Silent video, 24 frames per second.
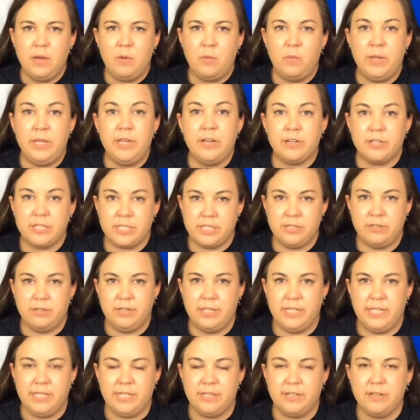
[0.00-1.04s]
we are still
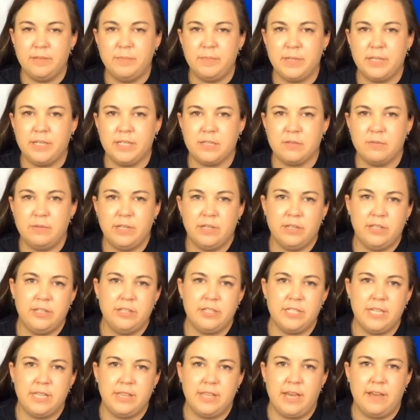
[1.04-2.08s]
here because we are
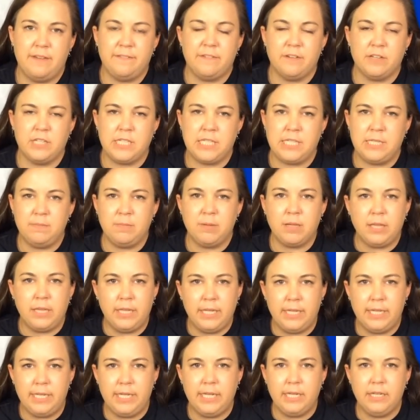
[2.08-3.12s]
using that for deep
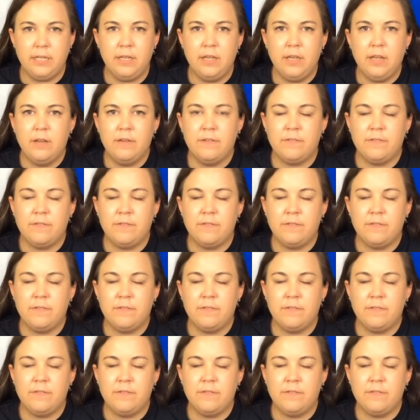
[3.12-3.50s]
cleaning,